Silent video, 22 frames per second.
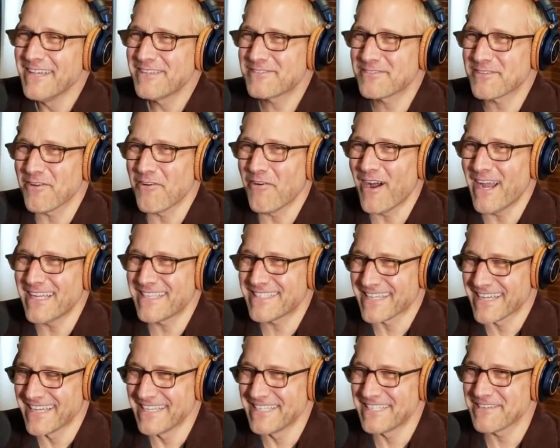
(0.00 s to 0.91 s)
so I
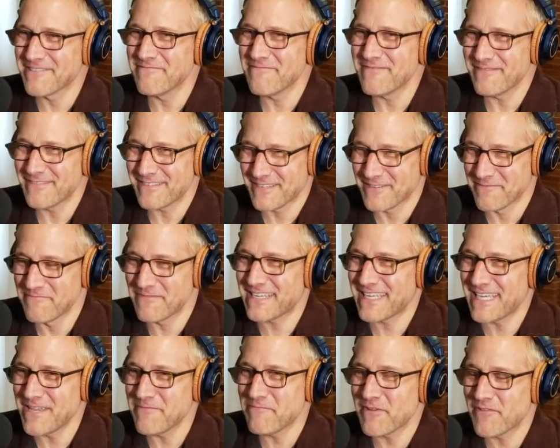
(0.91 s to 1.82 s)
tend to
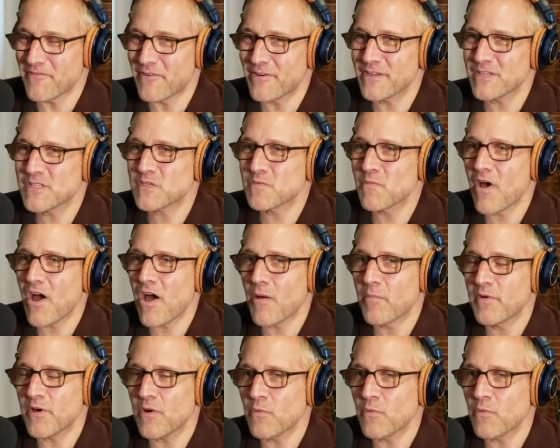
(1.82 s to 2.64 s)
keep it very small.